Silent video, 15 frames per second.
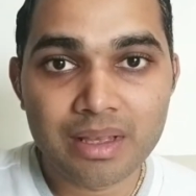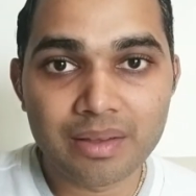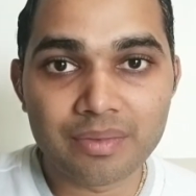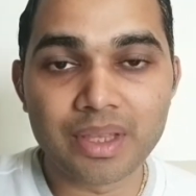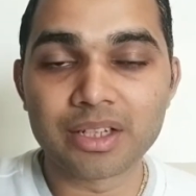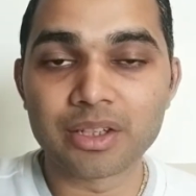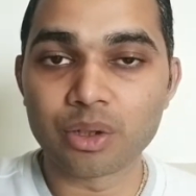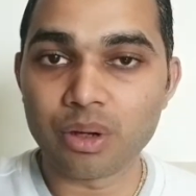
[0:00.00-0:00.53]

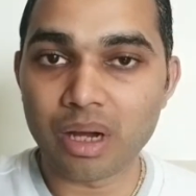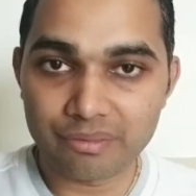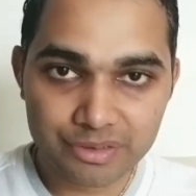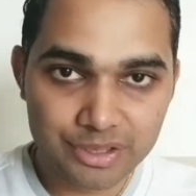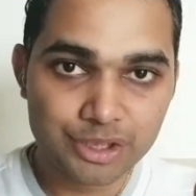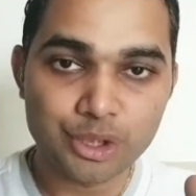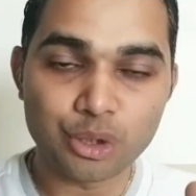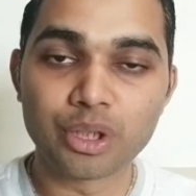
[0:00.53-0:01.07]
then, I've
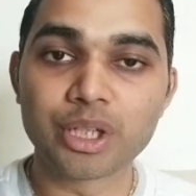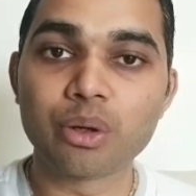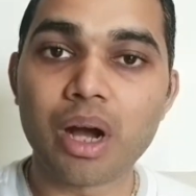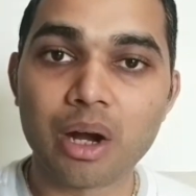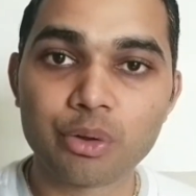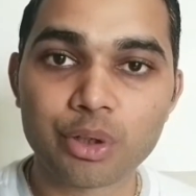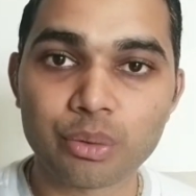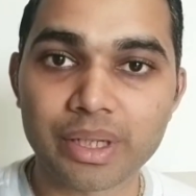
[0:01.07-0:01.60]
just told you
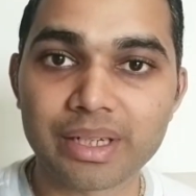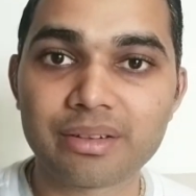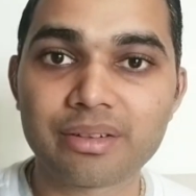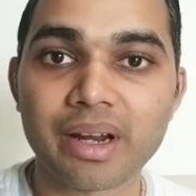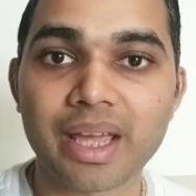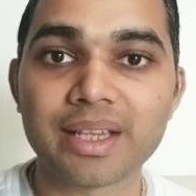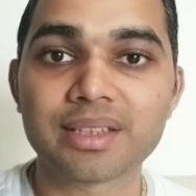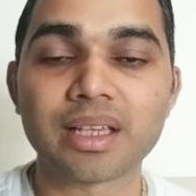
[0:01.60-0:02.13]
how to eat
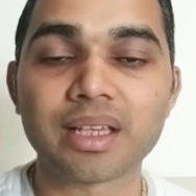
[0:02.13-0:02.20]
rice